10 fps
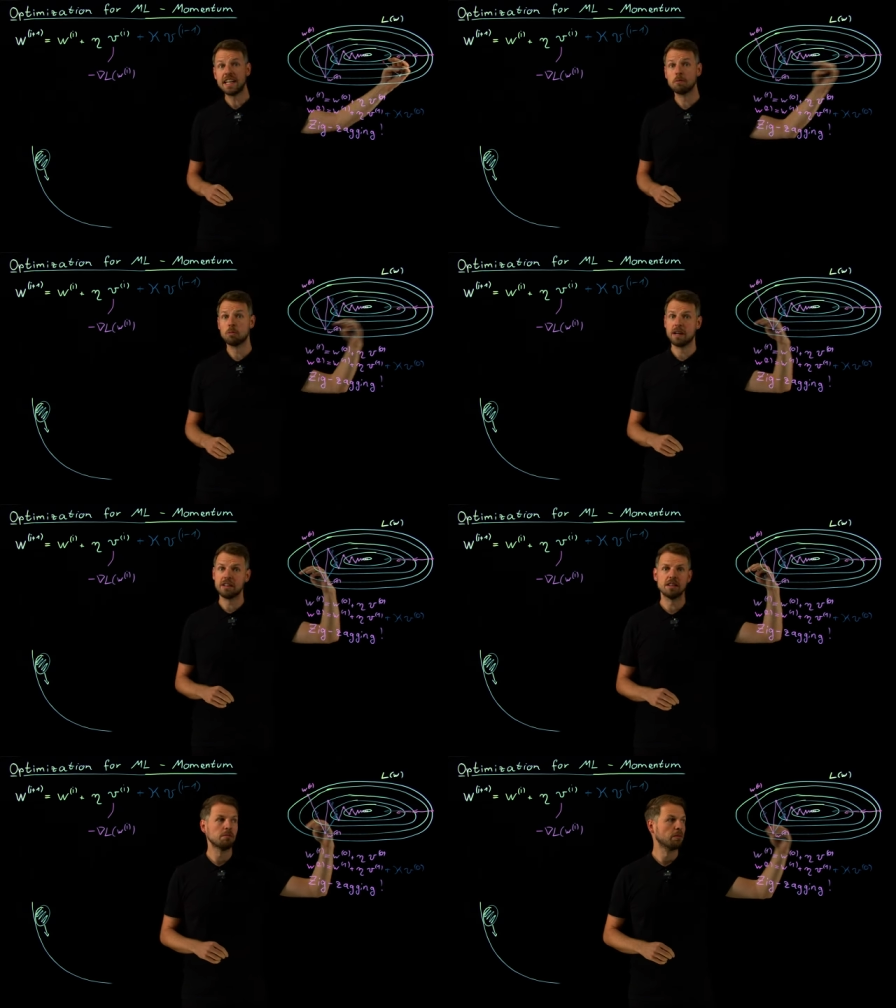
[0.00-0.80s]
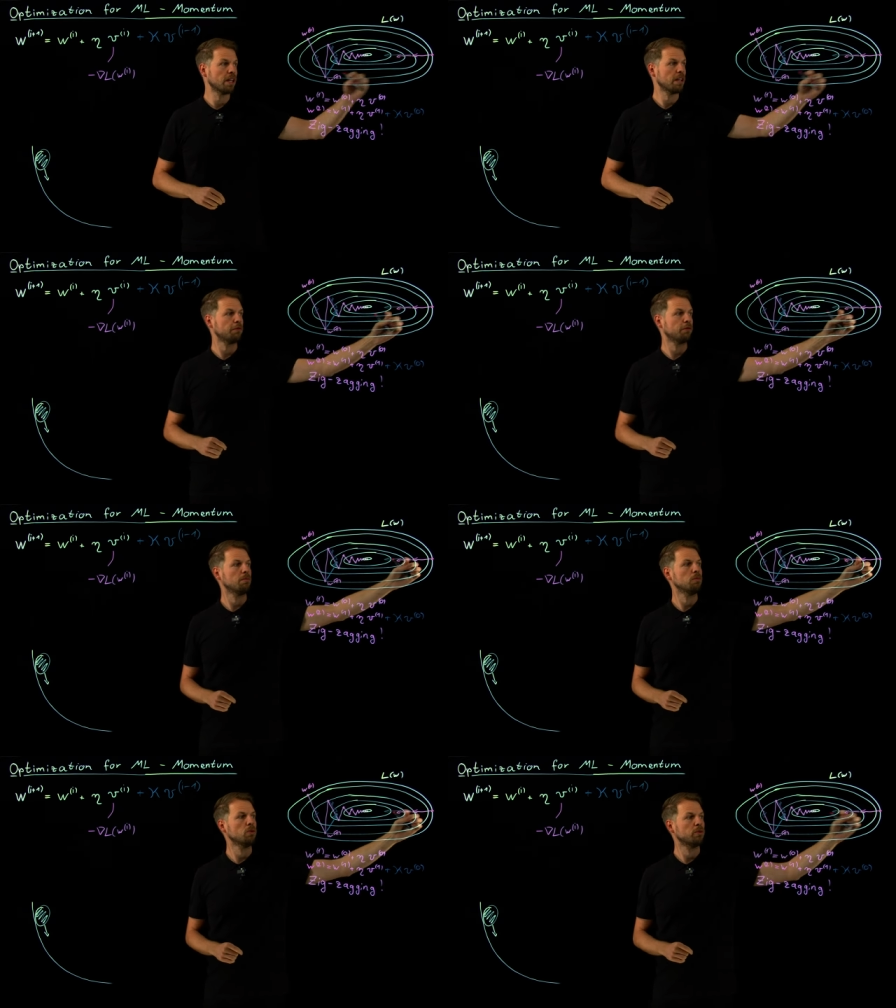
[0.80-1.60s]
momentum if we
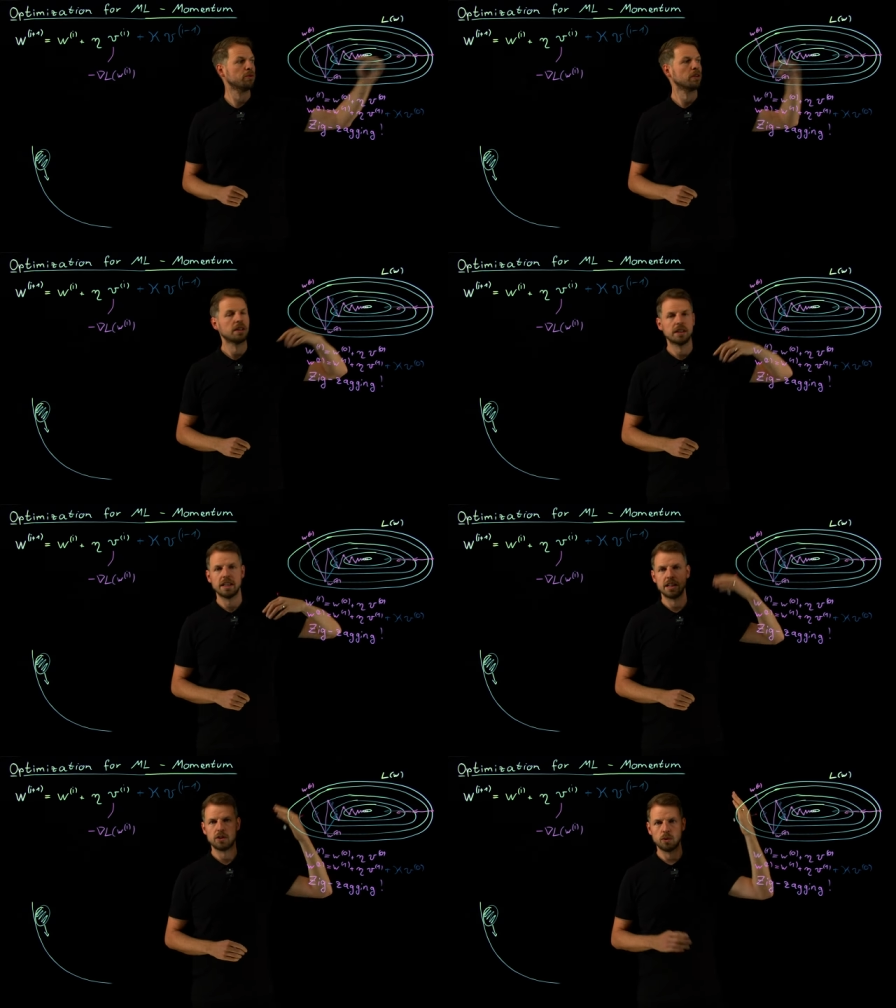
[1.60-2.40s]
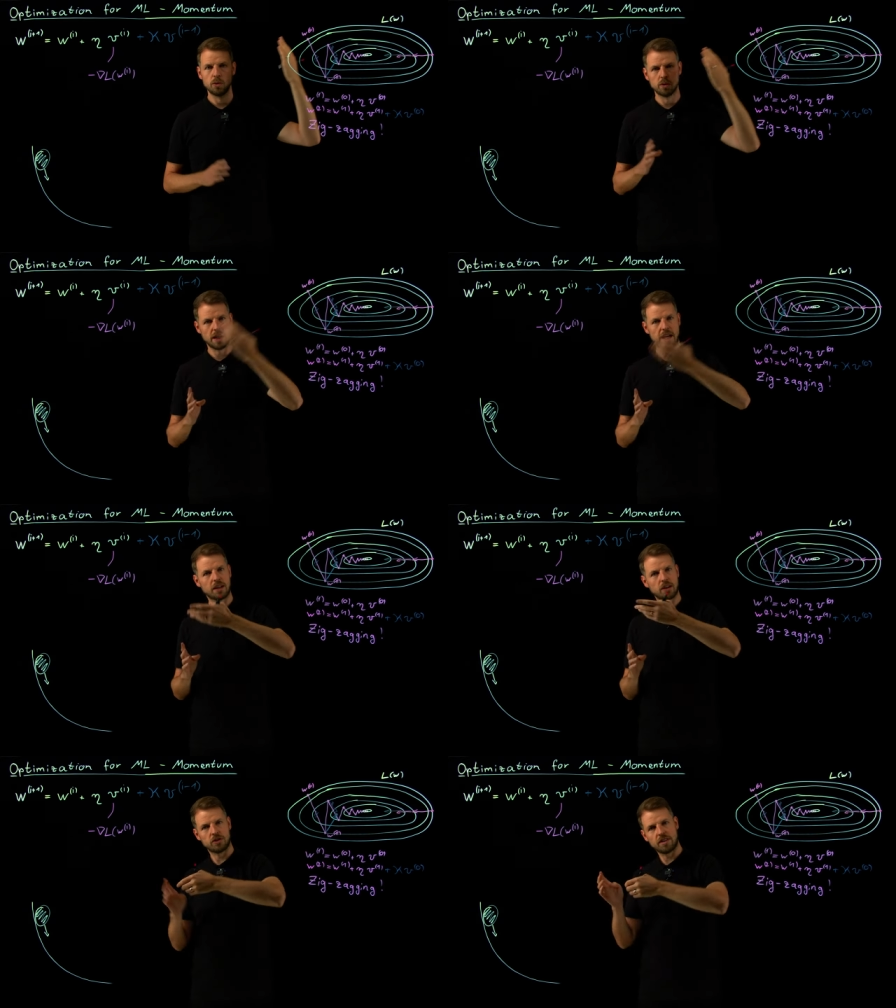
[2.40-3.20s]
move into
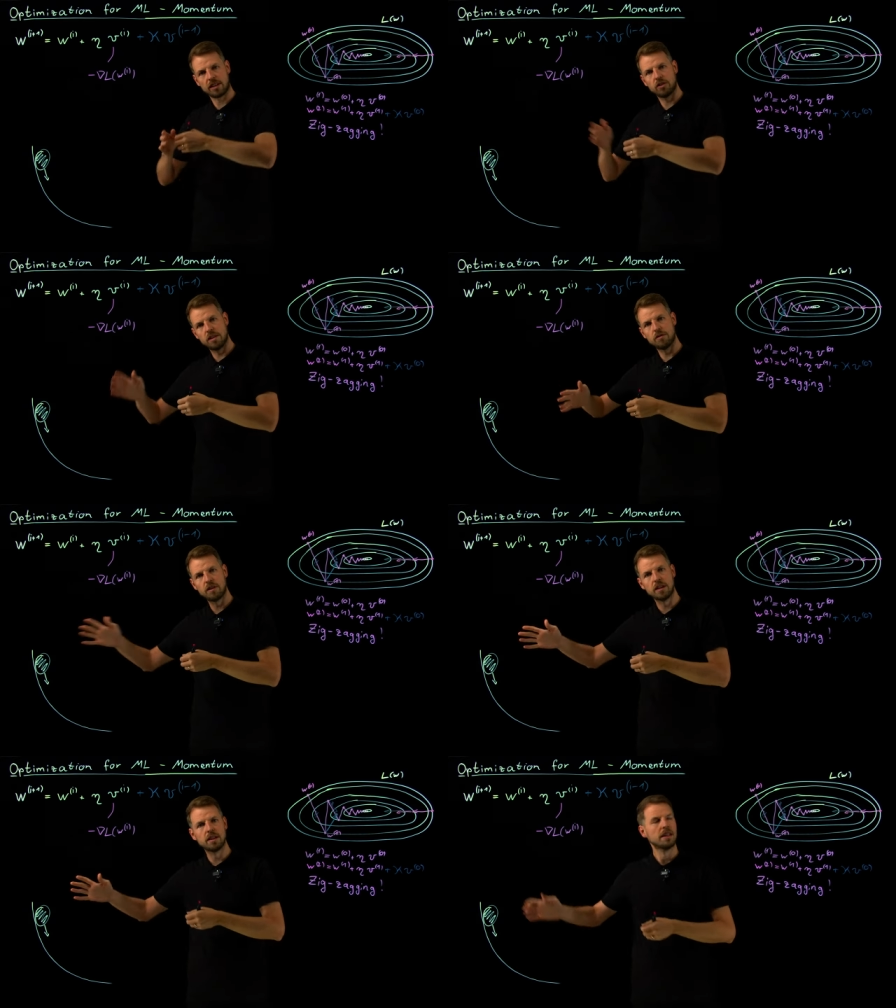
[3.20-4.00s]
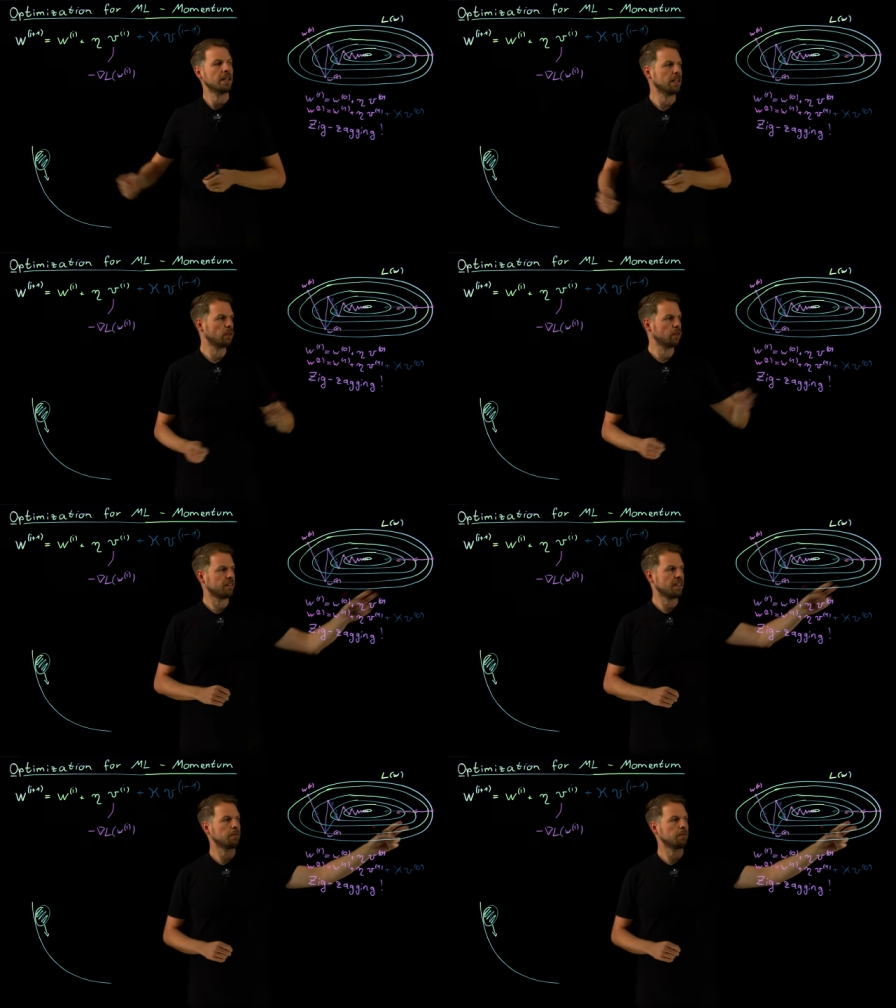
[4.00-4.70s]
consecutively into the same